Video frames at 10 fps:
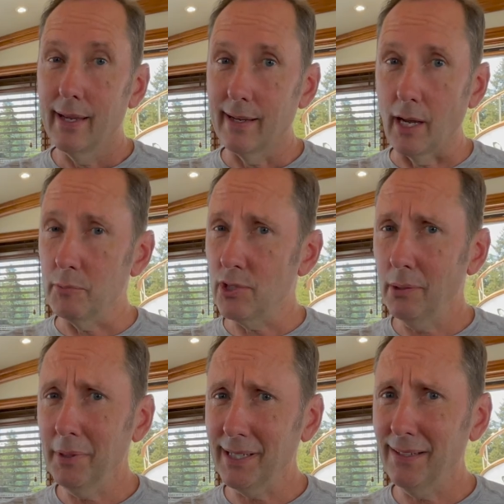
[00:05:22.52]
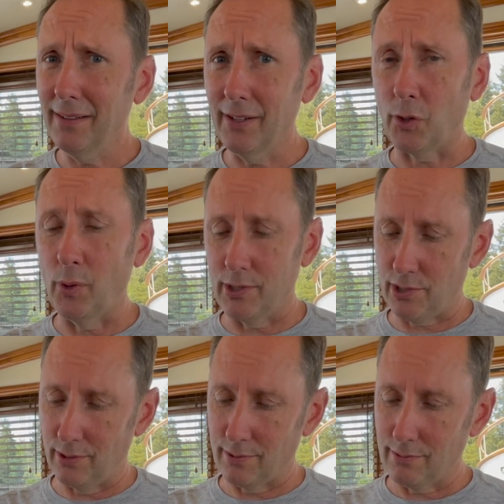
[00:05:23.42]
Now I'm sure I'm gonna get a lot of
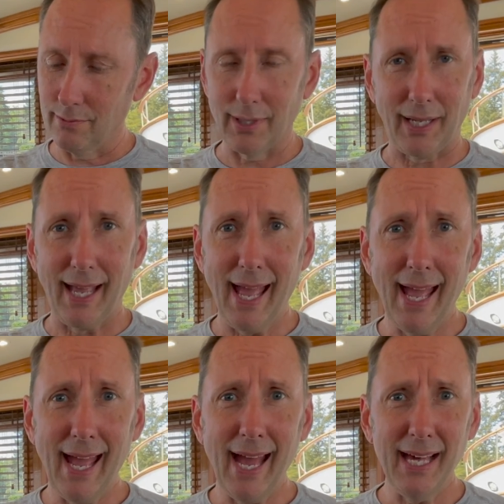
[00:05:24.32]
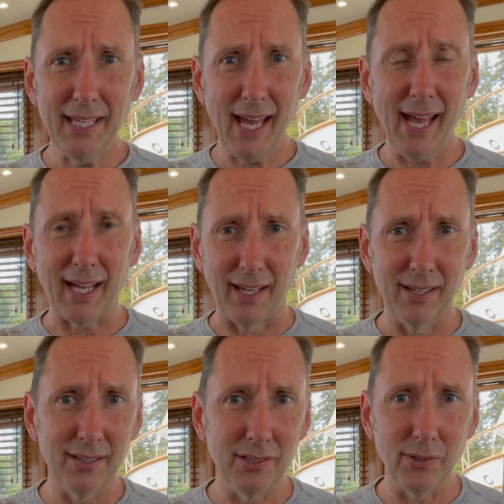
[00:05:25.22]
questions. How the heck
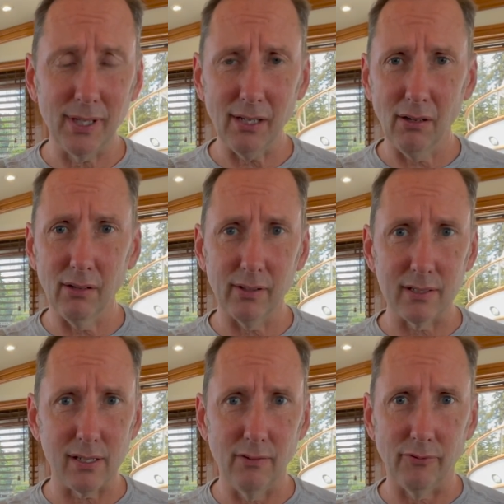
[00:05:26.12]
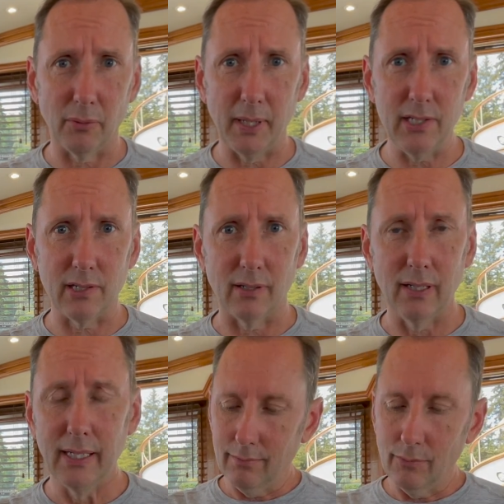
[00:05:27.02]
do you get all this information?
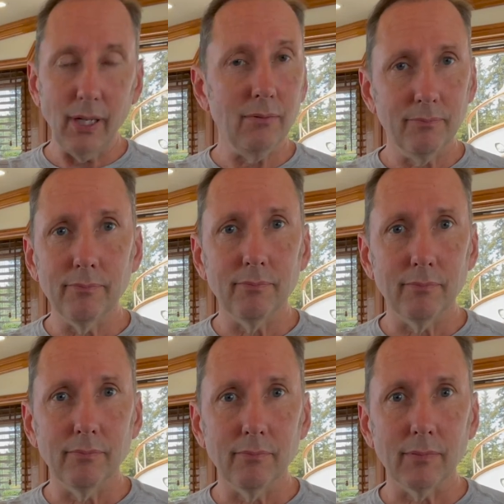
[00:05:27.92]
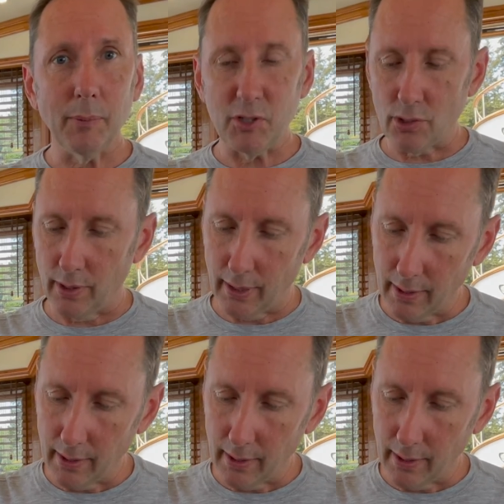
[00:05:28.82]
Well, let me show you.